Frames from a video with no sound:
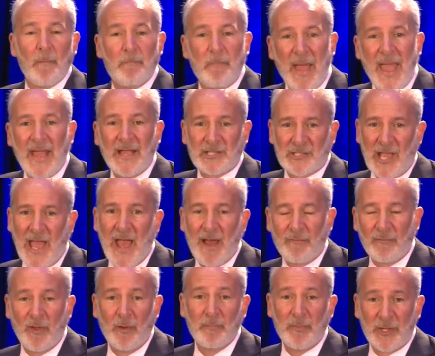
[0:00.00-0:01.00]
Banks
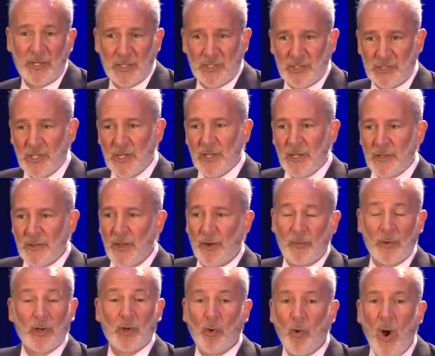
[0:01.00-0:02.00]
have them because
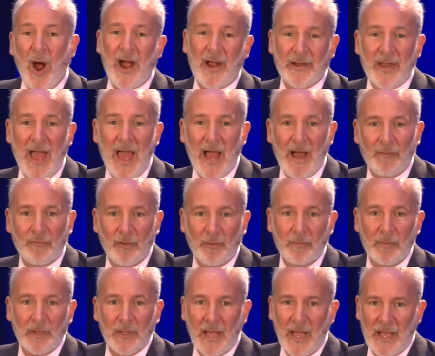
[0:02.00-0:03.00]
they're required to have
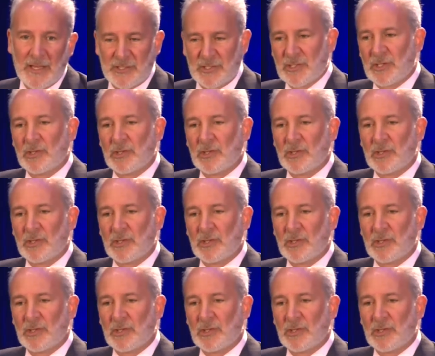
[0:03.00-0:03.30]
them as,